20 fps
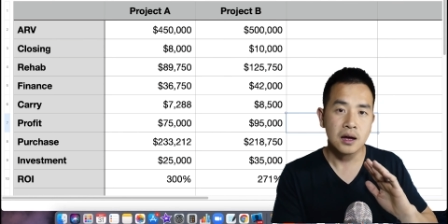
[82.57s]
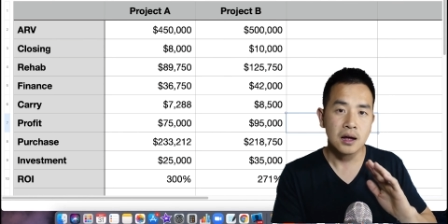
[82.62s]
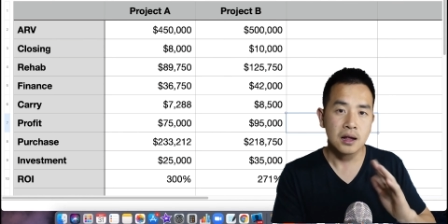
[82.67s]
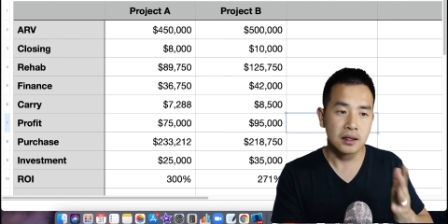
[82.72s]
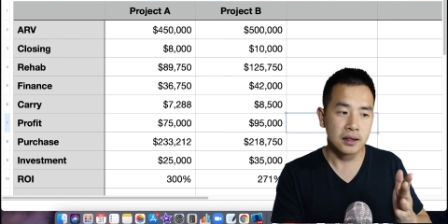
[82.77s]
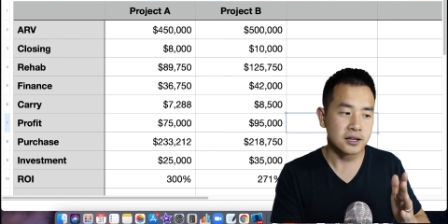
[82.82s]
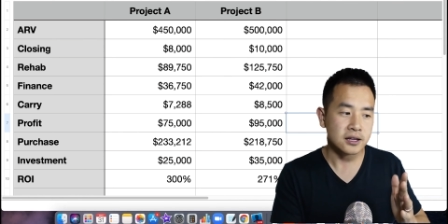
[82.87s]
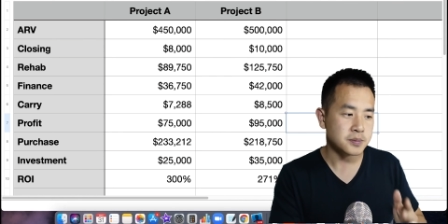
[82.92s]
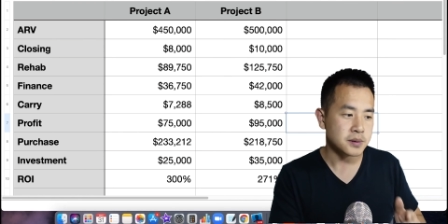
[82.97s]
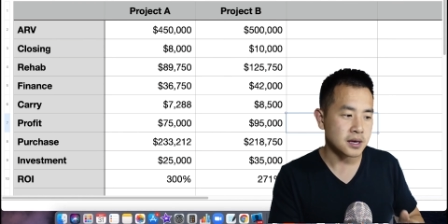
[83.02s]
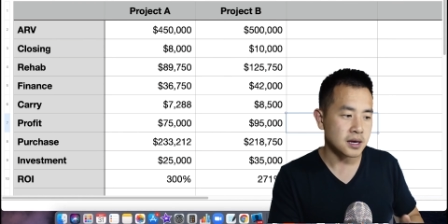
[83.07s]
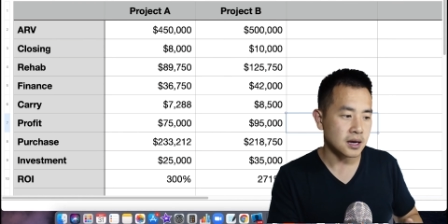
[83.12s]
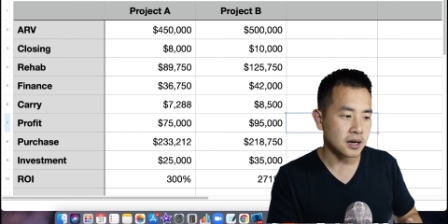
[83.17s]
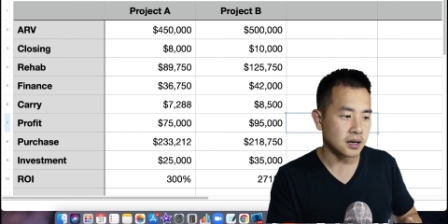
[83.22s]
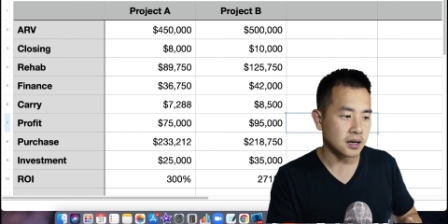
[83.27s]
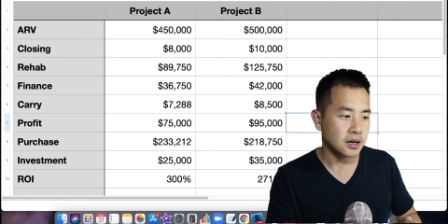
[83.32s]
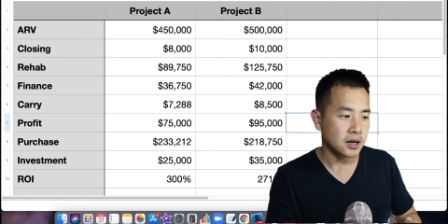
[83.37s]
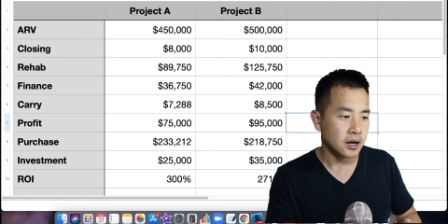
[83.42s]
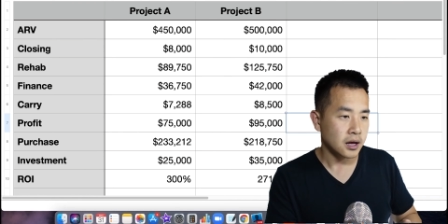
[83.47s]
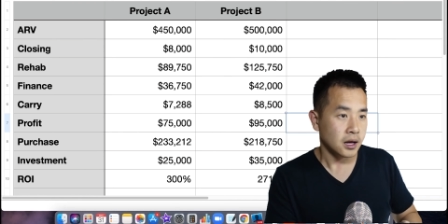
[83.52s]
Let's
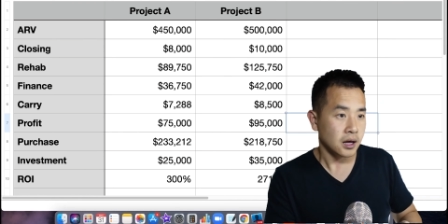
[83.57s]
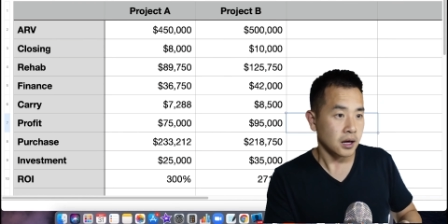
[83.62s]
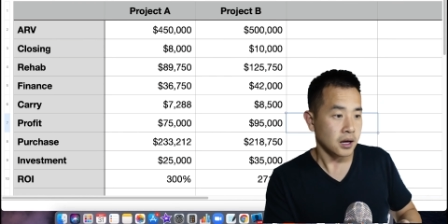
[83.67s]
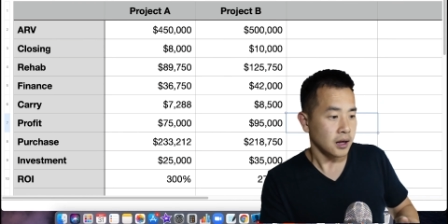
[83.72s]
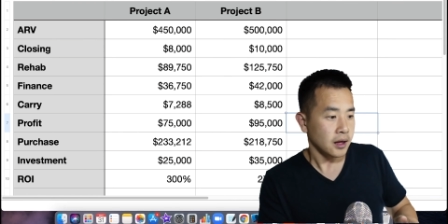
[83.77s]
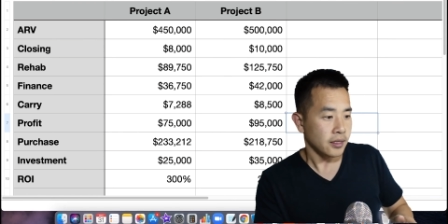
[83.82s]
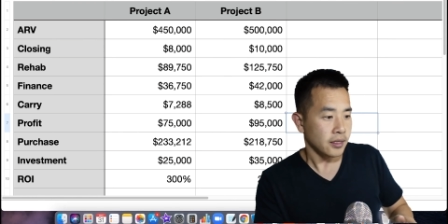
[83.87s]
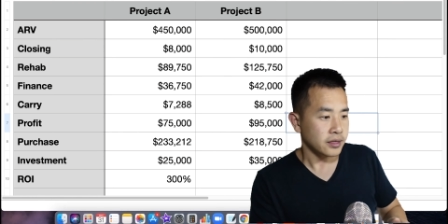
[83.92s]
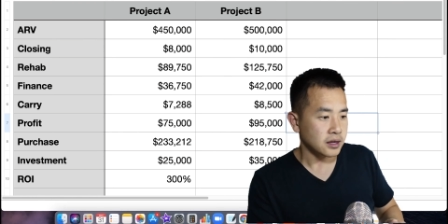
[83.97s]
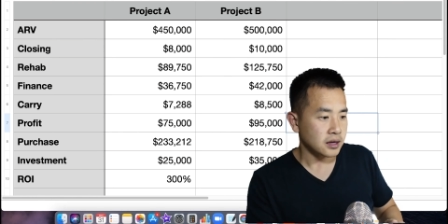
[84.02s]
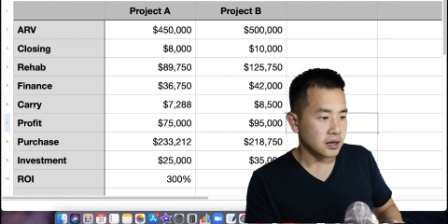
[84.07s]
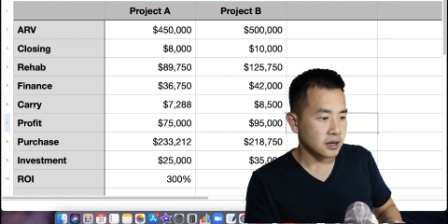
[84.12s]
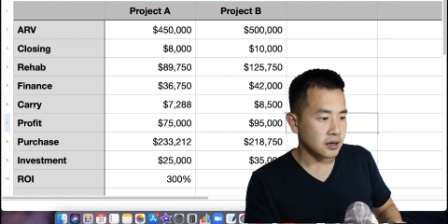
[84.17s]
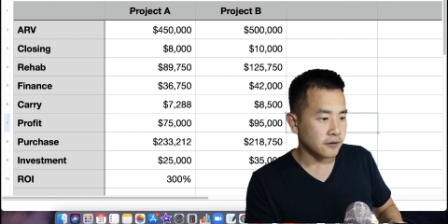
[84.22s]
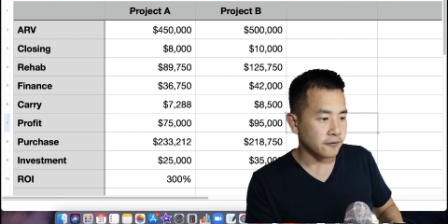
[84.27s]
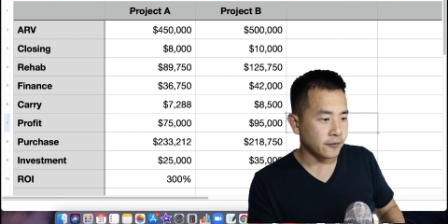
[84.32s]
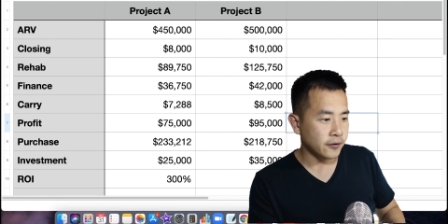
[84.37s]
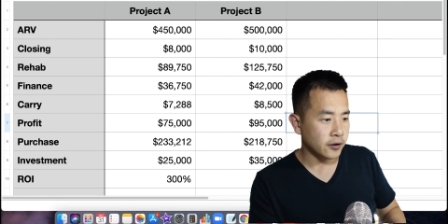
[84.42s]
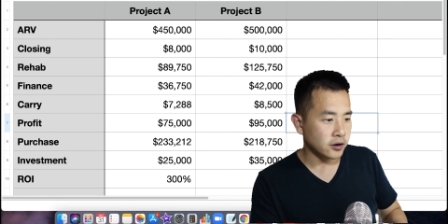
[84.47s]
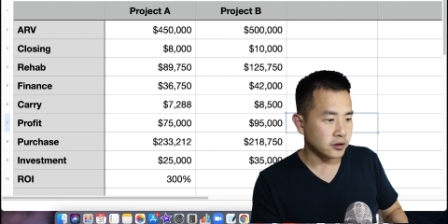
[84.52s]
begin. The
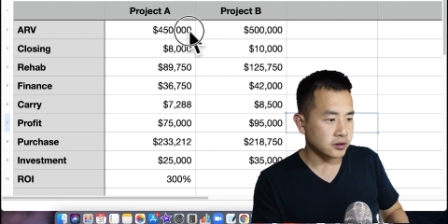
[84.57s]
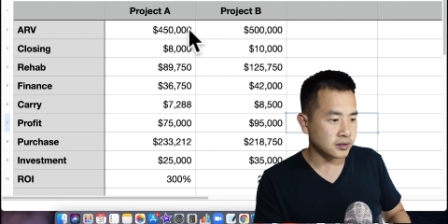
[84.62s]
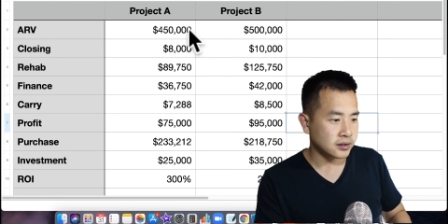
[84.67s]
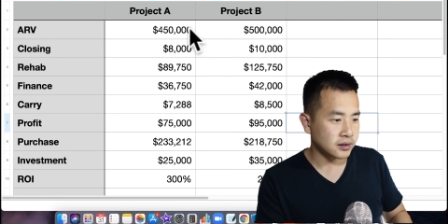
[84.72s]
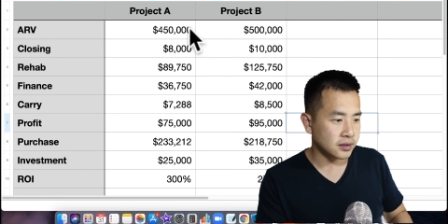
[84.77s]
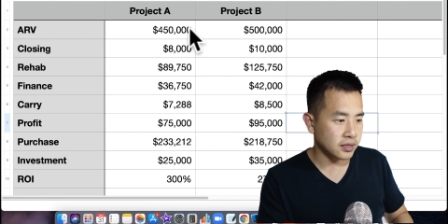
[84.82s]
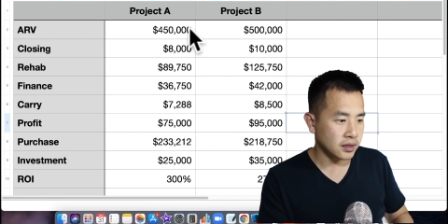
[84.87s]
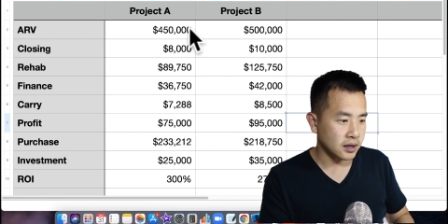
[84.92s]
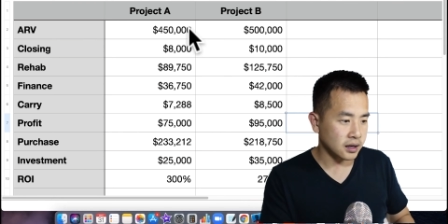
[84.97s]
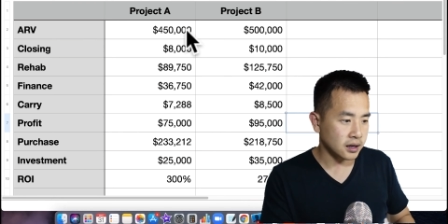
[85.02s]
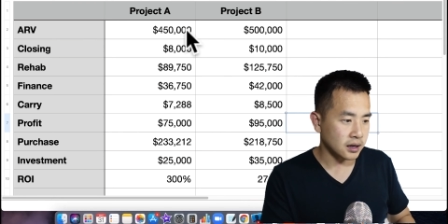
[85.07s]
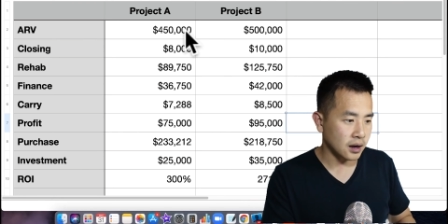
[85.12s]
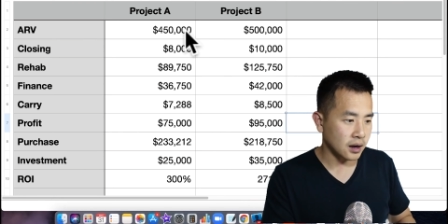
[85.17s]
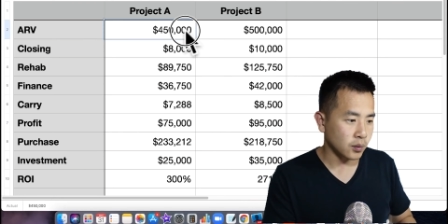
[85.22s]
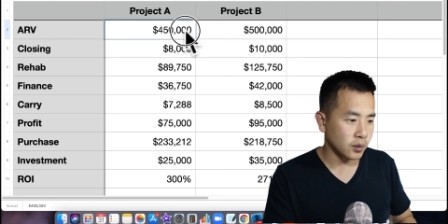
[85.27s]
first thing I